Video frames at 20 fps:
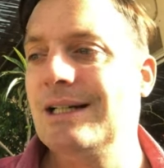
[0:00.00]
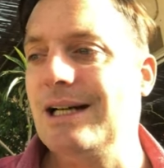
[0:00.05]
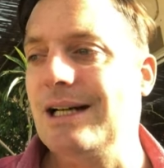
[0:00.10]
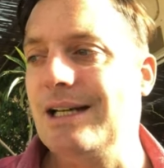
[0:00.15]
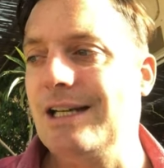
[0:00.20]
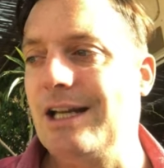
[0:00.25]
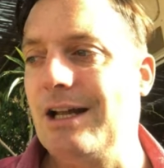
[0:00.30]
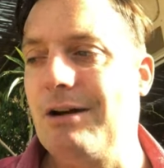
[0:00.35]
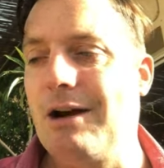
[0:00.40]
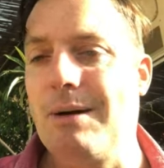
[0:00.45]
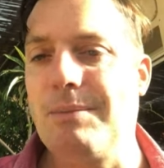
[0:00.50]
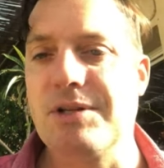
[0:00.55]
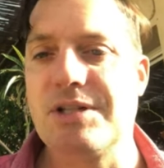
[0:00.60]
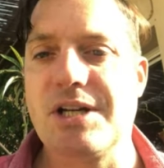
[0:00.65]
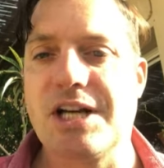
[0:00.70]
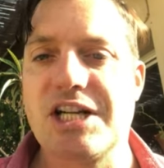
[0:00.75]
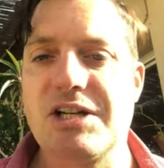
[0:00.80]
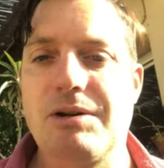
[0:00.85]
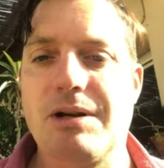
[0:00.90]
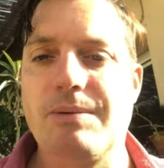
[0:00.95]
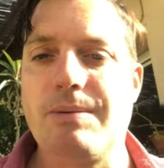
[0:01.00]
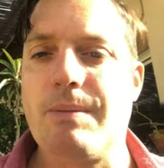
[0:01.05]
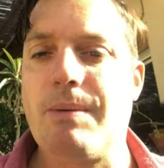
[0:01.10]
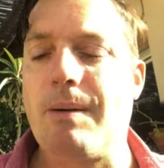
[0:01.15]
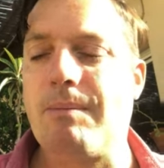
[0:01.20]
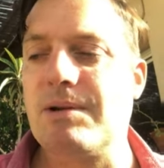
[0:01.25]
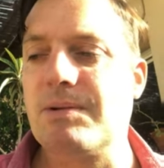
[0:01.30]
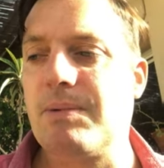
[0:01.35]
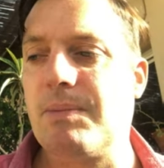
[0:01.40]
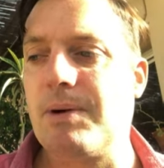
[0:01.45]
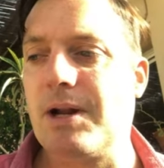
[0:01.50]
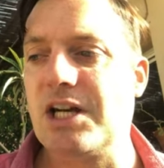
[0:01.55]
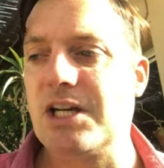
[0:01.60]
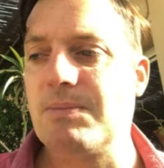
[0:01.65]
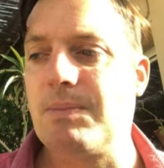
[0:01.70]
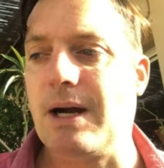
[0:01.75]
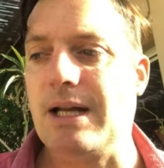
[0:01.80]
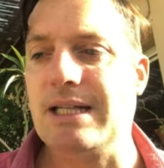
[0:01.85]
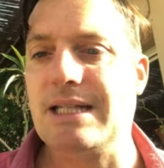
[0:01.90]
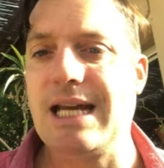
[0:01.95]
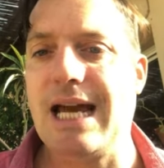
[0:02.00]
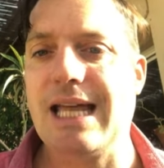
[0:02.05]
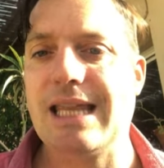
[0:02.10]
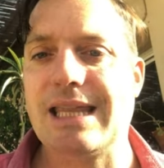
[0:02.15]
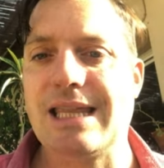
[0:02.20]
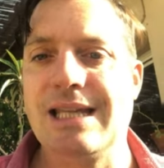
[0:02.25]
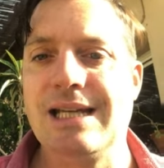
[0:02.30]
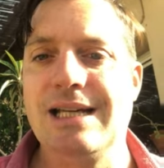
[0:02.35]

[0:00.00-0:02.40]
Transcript: you know, homosexuality would be punished by death,